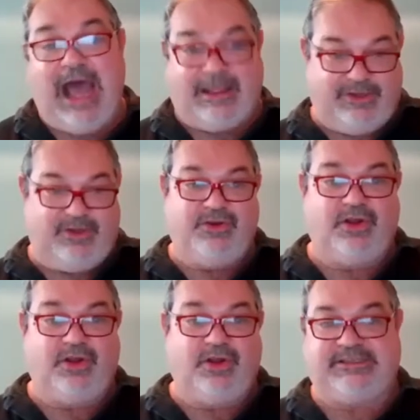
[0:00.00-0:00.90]
you
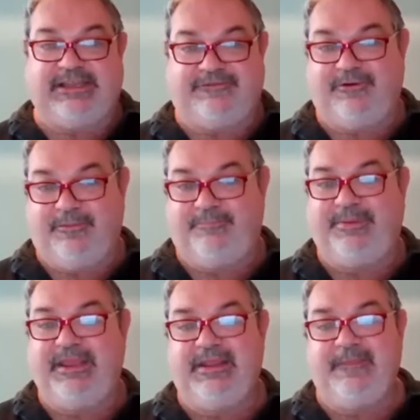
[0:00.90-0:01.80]
notice that for
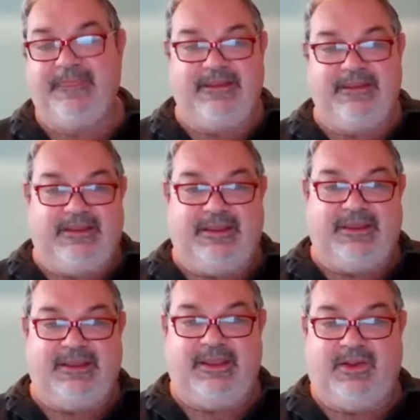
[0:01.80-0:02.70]
p
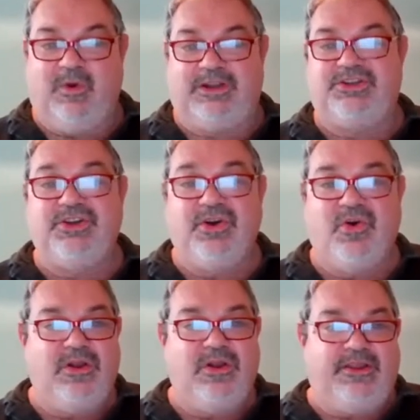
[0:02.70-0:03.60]
equal to
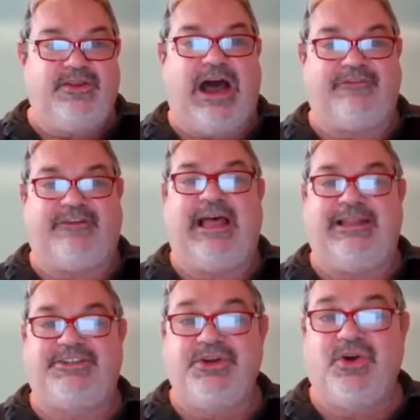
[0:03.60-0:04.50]
2, you have
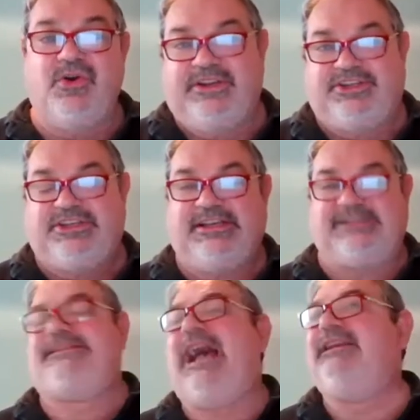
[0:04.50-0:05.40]
L2, which is
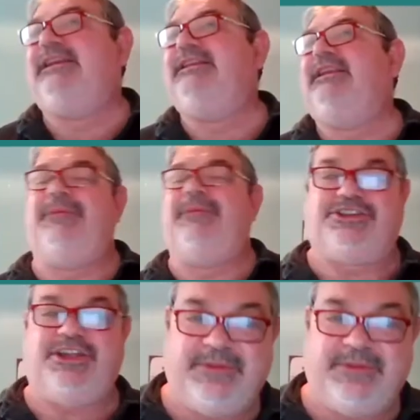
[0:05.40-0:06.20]
exactly the Laplacian,